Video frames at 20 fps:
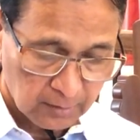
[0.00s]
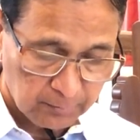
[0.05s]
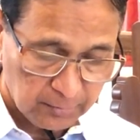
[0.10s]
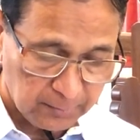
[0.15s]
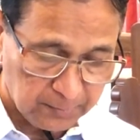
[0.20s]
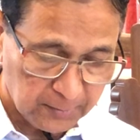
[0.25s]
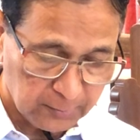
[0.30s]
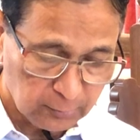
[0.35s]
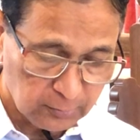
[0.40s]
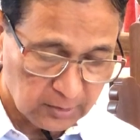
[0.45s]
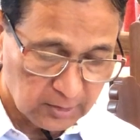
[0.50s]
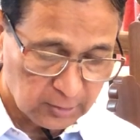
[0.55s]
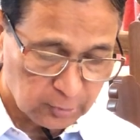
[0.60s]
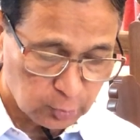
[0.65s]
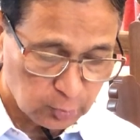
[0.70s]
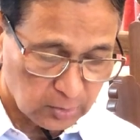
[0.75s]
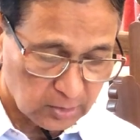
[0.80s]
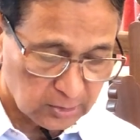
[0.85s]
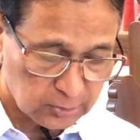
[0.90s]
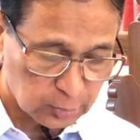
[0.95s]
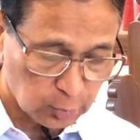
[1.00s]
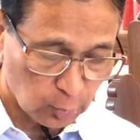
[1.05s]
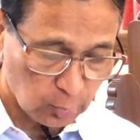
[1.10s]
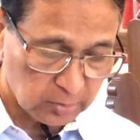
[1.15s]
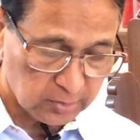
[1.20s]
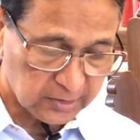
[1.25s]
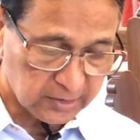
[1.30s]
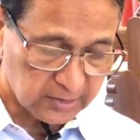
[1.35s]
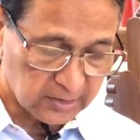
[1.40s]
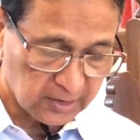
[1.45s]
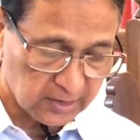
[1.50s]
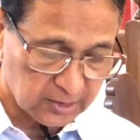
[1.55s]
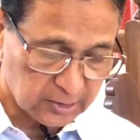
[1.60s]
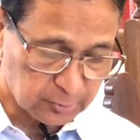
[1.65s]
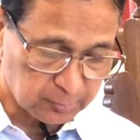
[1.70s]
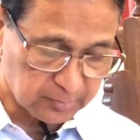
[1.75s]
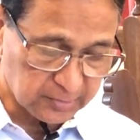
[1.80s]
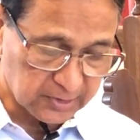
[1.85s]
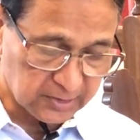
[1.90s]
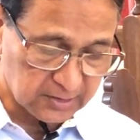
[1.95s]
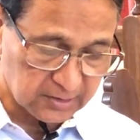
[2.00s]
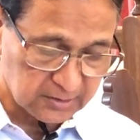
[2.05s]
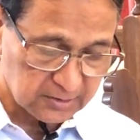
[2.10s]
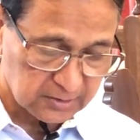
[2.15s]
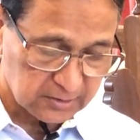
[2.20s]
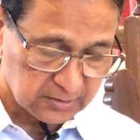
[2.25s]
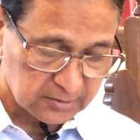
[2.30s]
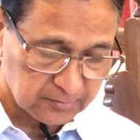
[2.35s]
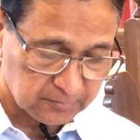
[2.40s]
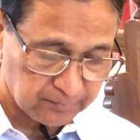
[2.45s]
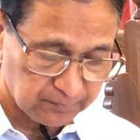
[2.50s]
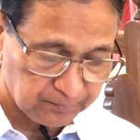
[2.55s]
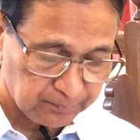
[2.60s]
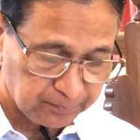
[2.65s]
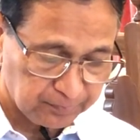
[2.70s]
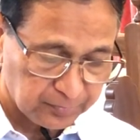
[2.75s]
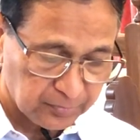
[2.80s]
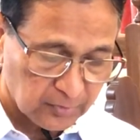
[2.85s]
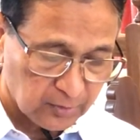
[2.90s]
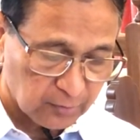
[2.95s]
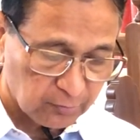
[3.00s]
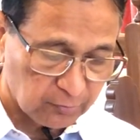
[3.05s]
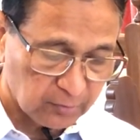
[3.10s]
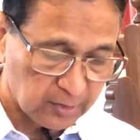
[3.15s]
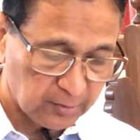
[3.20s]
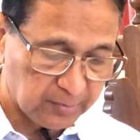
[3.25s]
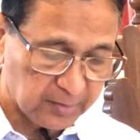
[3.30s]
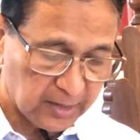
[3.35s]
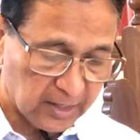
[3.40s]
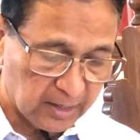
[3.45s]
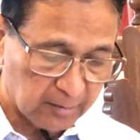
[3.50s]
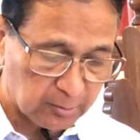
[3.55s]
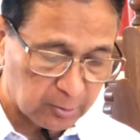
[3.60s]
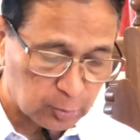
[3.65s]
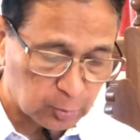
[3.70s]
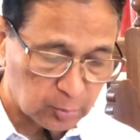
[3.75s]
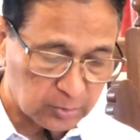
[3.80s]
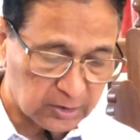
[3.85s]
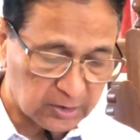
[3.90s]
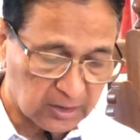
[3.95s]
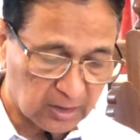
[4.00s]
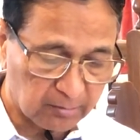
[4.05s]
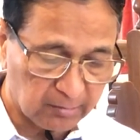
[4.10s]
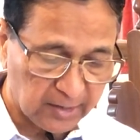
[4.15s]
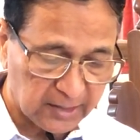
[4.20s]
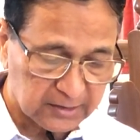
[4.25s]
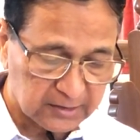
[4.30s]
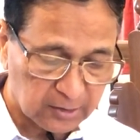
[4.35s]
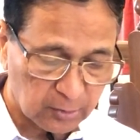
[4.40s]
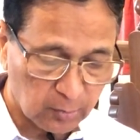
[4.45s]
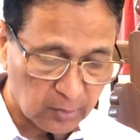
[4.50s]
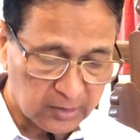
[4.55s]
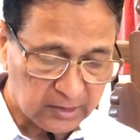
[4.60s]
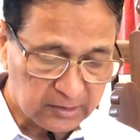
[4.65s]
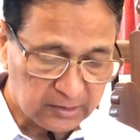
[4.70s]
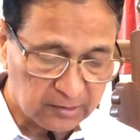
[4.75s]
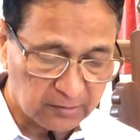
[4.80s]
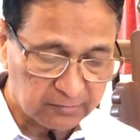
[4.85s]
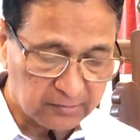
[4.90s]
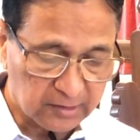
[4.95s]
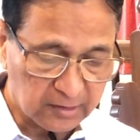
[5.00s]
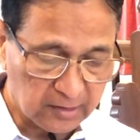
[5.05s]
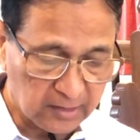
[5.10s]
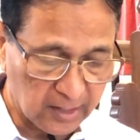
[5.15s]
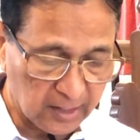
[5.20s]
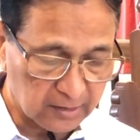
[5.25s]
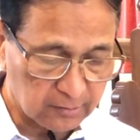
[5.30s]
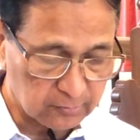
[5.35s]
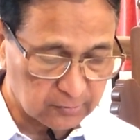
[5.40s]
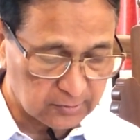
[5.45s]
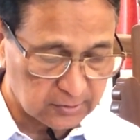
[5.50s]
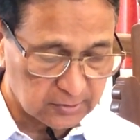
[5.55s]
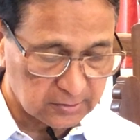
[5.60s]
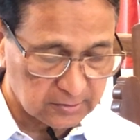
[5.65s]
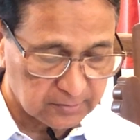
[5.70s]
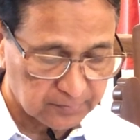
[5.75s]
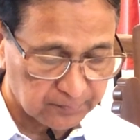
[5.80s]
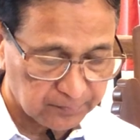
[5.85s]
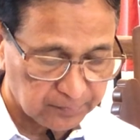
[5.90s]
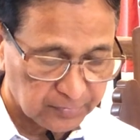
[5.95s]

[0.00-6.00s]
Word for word: People who learn to control inner experience will be able to determine the quality of their lives,